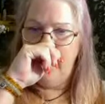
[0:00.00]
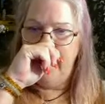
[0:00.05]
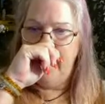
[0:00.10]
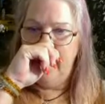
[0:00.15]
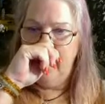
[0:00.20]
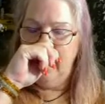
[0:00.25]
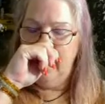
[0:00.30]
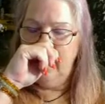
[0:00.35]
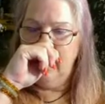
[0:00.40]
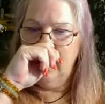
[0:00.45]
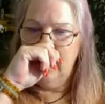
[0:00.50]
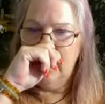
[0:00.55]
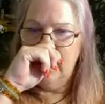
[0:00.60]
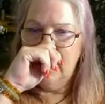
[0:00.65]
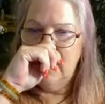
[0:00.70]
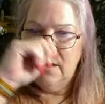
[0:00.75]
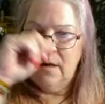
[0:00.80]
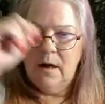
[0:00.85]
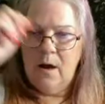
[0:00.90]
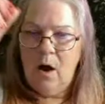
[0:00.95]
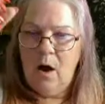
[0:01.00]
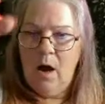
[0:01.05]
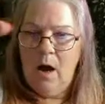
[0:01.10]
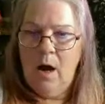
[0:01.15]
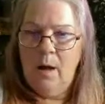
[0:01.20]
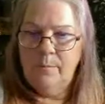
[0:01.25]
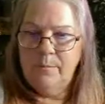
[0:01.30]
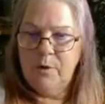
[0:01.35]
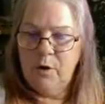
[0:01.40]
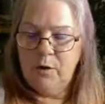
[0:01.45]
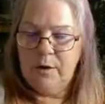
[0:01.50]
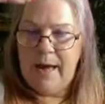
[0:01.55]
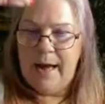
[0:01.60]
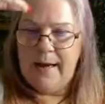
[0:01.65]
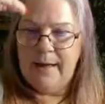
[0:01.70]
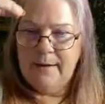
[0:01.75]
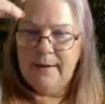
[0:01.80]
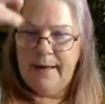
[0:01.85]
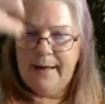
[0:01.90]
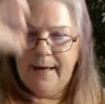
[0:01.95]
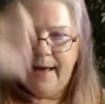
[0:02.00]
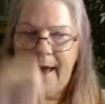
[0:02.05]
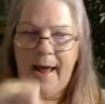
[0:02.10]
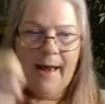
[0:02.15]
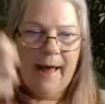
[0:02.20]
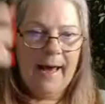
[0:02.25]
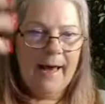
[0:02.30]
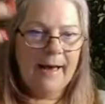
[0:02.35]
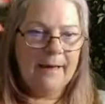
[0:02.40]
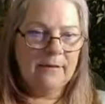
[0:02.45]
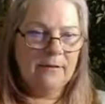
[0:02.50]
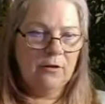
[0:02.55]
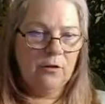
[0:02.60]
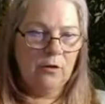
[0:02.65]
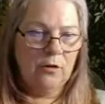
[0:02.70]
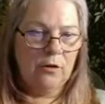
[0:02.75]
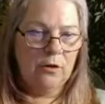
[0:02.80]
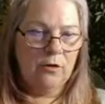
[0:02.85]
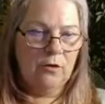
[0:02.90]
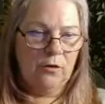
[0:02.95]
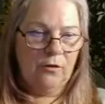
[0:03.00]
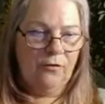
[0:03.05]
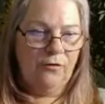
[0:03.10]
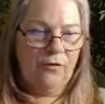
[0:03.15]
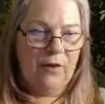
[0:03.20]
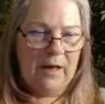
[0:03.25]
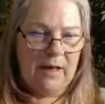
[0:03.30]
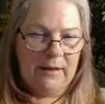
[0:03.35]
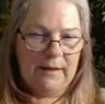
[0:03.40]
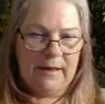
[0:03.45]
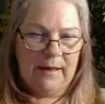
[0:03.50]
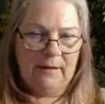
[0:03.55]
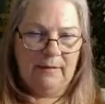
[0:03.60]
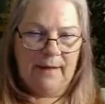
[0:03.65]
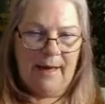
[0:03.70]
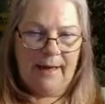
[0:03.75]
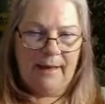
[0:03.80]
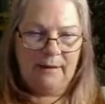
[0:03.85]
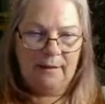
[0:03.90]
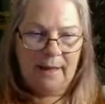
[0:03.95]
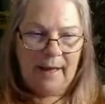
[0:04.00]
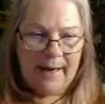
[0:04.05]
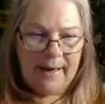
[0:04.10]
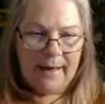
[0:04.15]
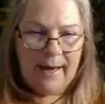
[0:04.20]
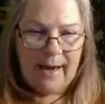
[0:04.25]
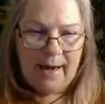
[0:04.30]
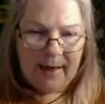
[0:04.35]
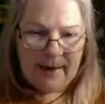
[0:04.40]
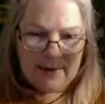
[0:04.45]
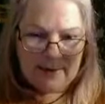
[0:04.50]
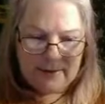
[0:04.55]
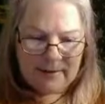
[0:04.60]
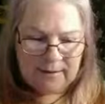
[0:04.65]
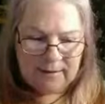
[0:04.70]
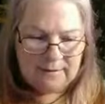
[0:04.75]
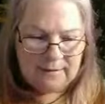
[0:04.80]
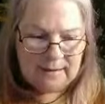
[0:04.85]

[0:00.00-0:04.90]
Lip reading: around you, almost to the point where you're getting like headaches.